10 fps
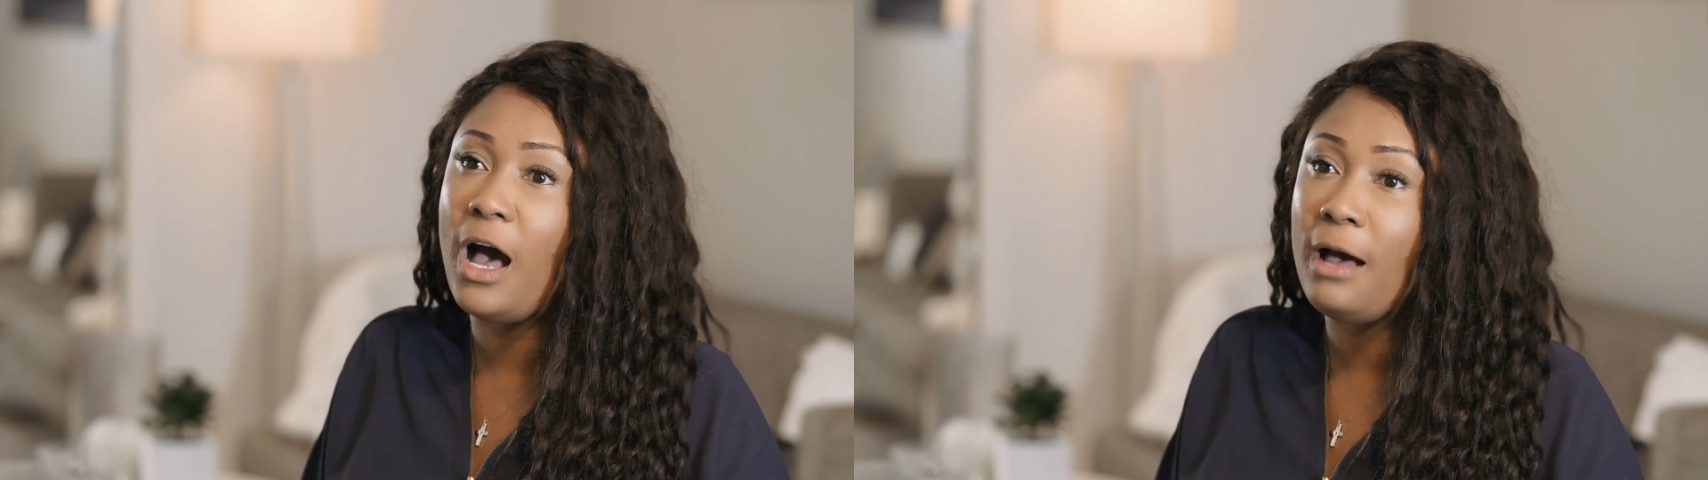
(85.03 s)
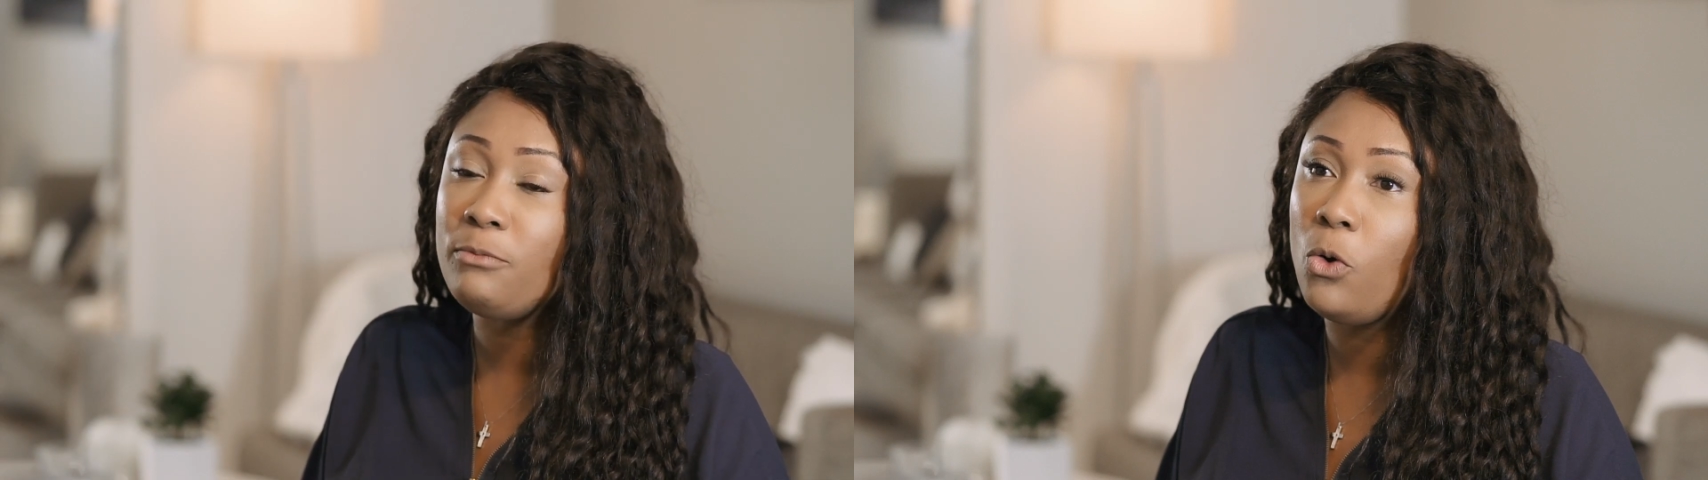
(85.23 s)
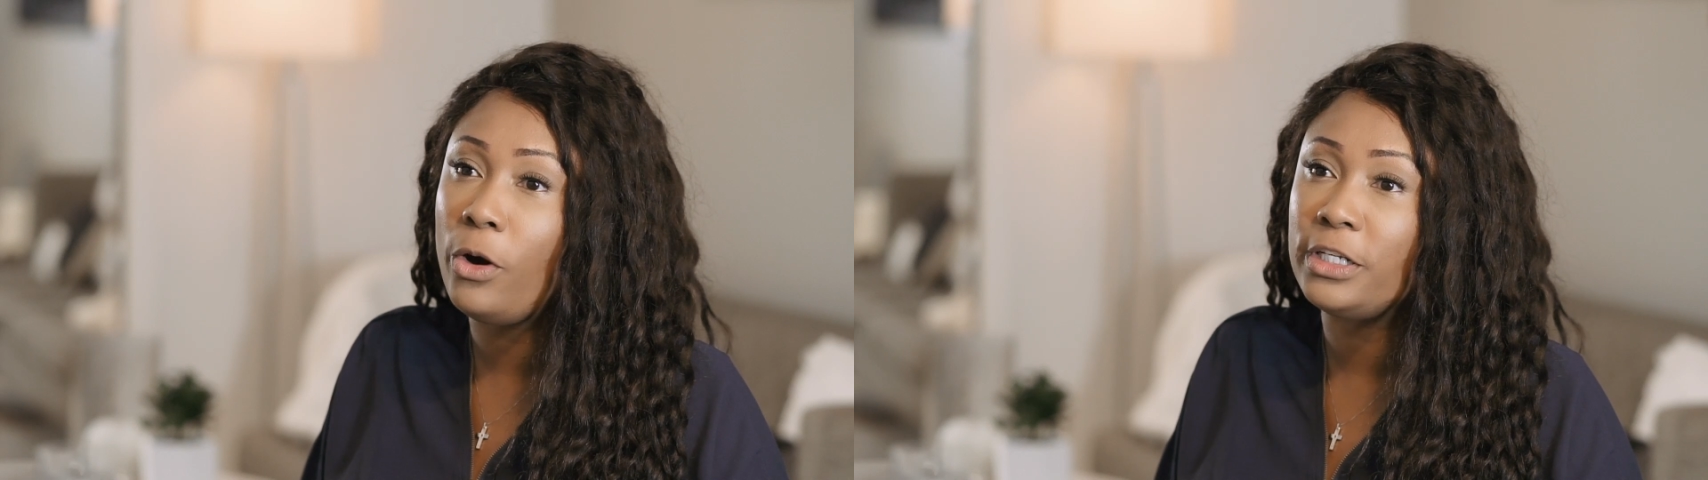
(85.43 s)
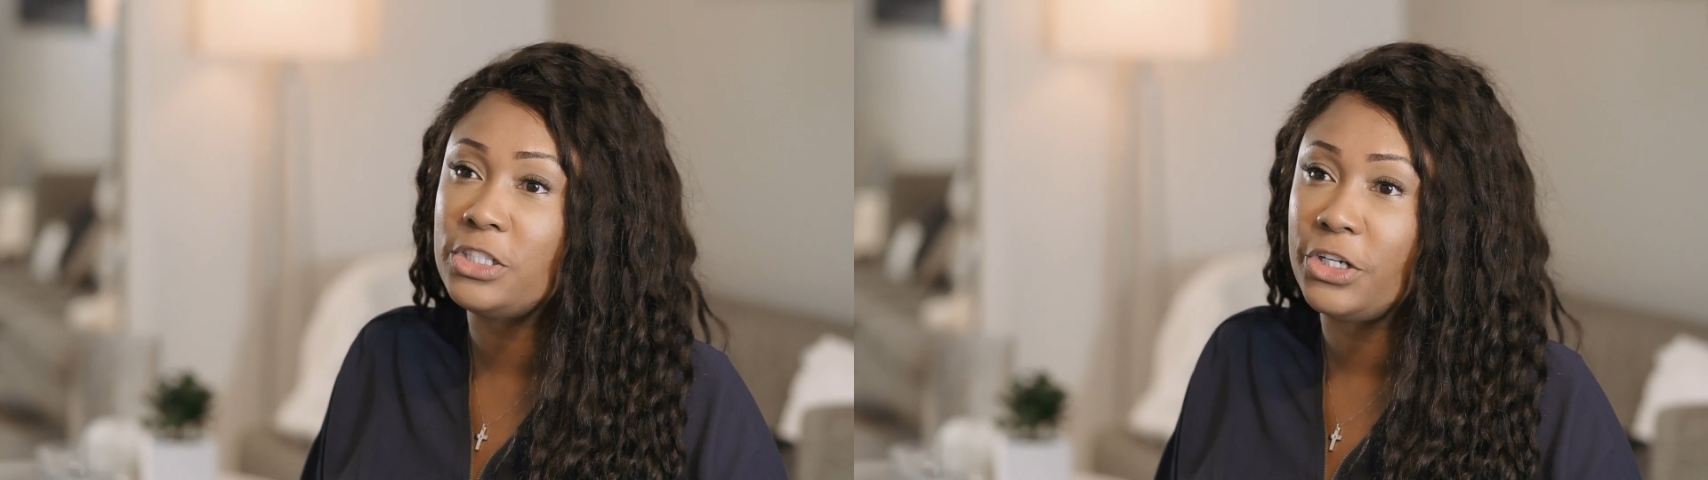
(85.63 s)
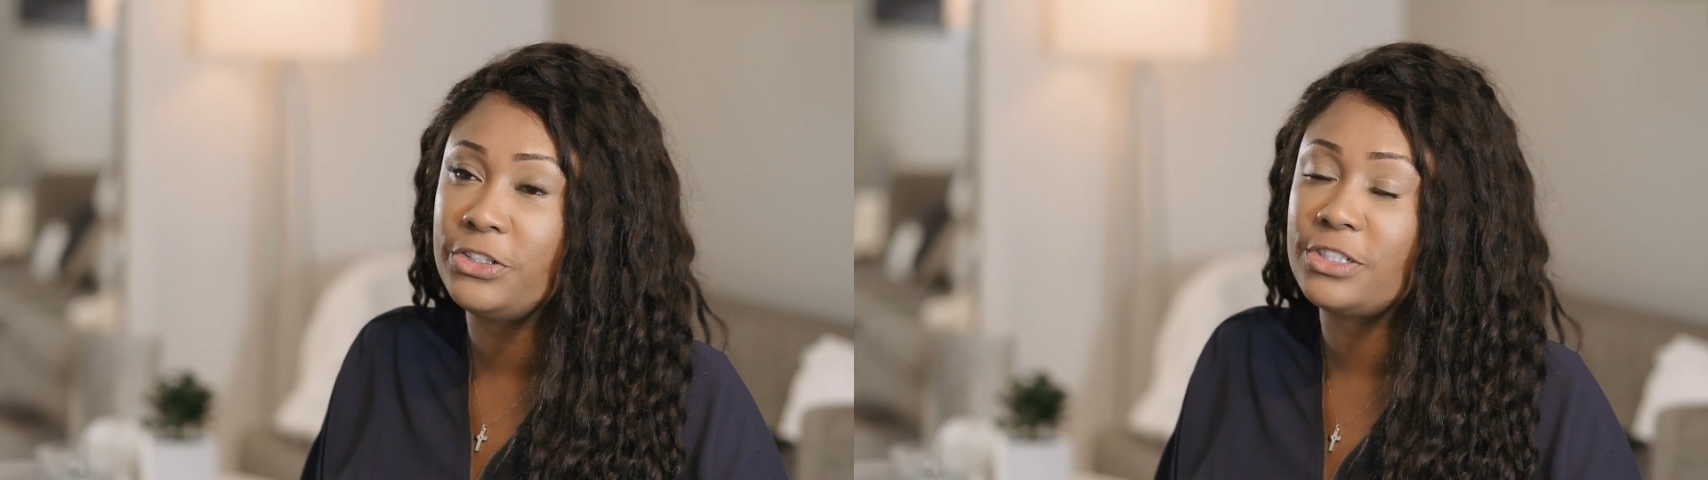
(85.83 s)
I'm going to
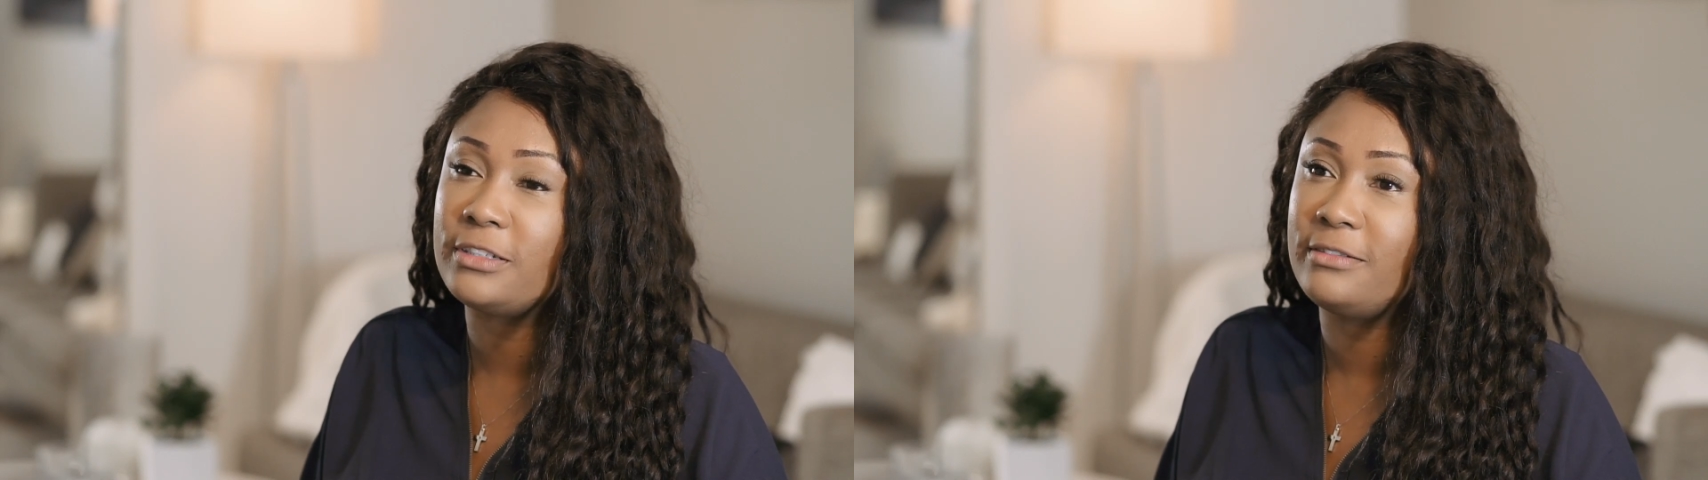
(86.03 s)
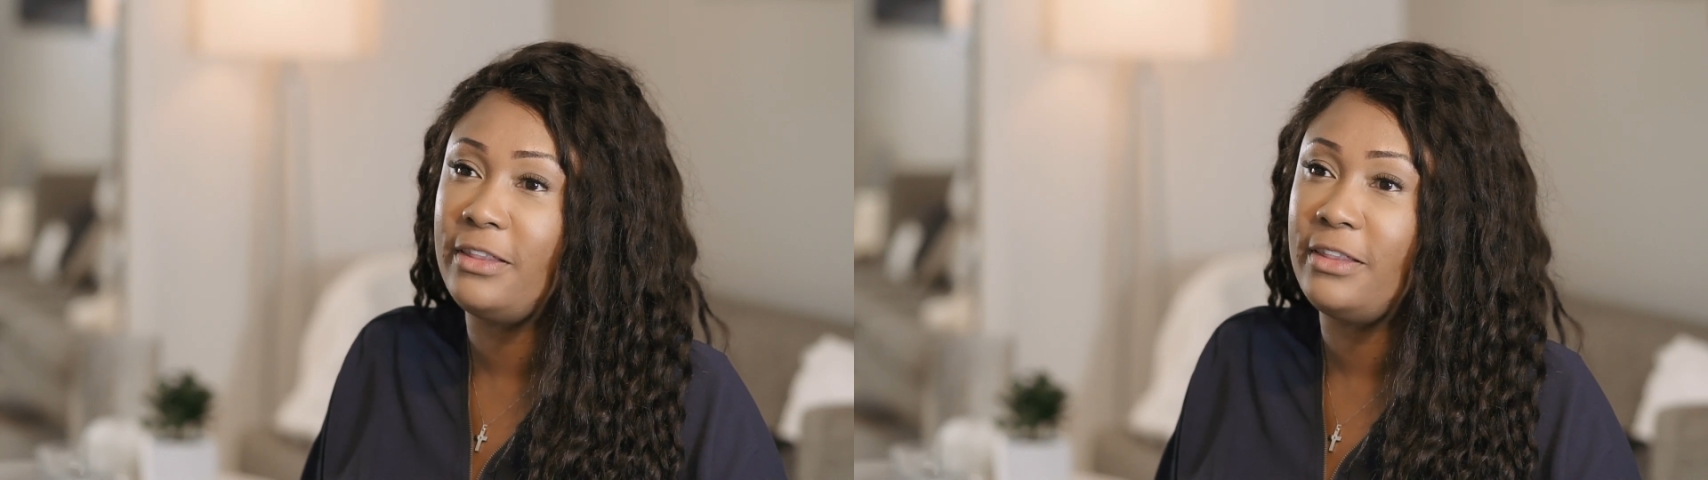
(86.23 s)
church